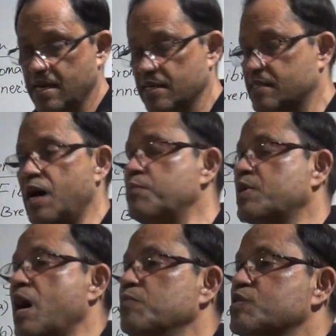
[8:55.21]

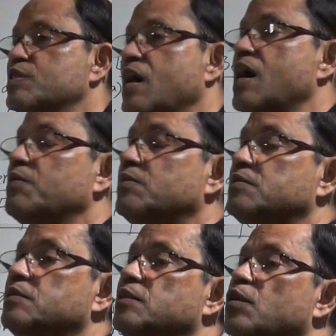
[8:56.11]
Sometimes the
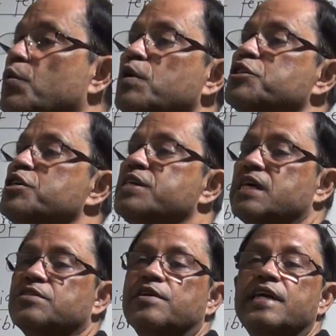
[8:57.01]
ovulation
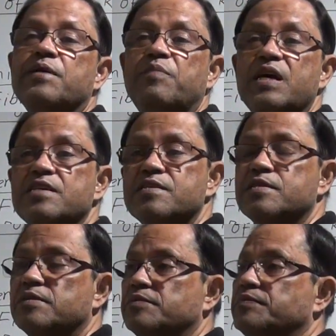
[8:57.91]
does not take place